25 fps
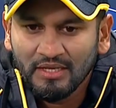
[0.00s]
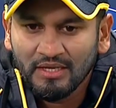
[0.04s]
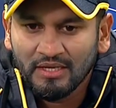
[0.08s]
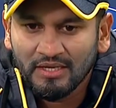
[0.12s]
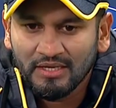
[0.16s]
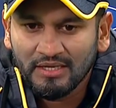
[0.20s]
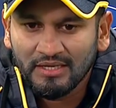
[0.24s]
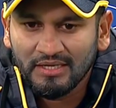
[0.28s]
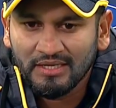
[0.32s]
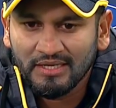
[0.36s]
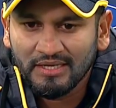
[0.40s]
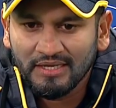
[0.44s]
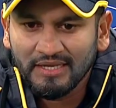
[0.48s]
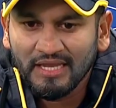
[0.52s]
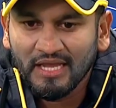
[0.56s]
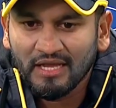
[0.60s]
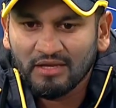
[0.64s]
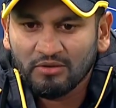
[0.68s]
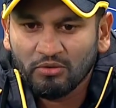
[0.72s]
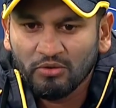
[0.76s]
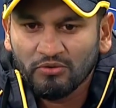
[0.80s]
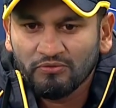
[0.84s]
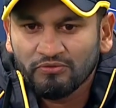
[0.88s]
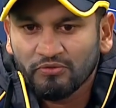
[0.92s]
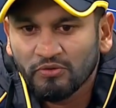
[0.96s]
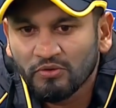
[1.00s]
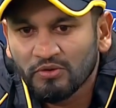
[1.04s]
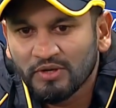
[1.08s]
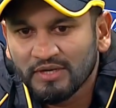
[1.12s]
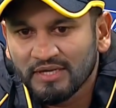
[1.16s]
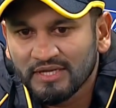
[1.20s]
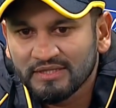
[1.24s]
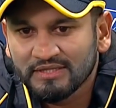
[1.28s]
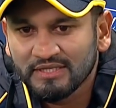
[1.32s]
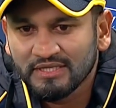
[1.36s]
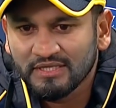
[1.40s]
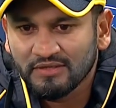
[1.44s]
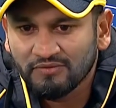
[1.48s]
Going forward,
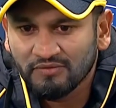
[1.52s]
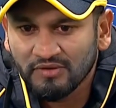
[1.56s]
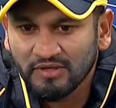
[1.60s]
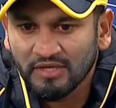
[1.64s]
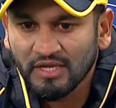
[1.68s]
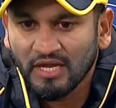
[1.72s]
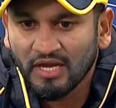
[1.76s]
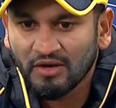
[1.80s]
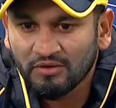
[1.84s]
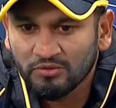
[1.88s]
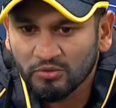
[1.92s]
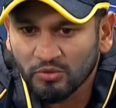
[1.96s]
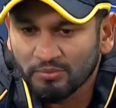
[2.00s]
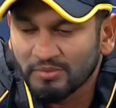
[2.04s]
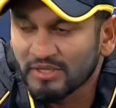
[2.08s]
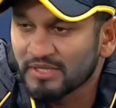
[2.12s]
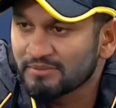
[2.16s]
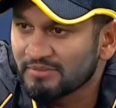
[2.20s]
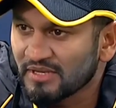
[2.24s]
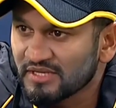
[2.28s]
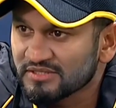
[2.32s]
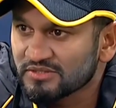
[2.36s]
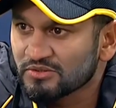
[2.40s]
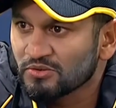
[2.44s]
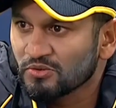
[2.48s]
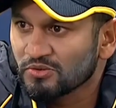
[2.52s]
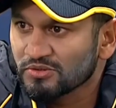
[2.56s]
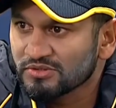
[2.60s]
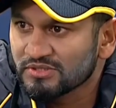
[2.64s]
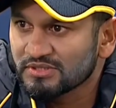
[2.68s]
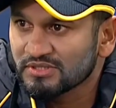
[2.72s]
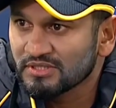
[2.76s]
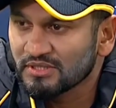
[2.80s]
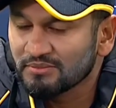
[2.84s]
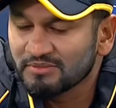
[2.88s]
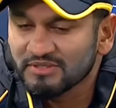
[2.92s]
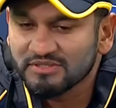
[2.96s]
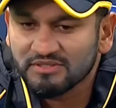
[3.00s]
I think we have to minimize
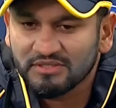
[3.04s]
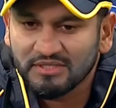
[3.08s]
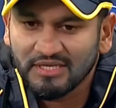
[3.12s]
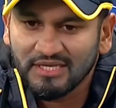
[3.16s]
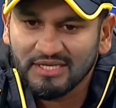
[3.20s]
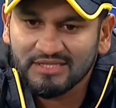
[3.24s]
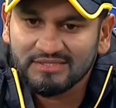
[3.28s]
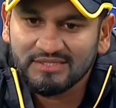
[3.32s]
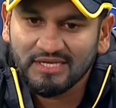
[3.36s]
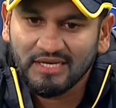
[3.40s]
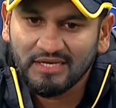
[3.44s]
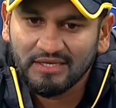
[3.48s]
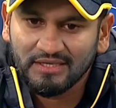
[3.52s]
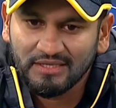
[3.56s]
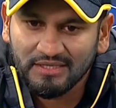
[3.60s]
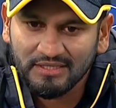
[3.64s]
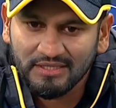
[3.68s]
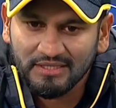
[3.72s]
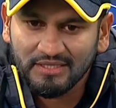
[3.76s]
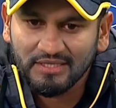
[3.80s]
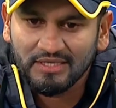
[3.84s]
those mistakes, and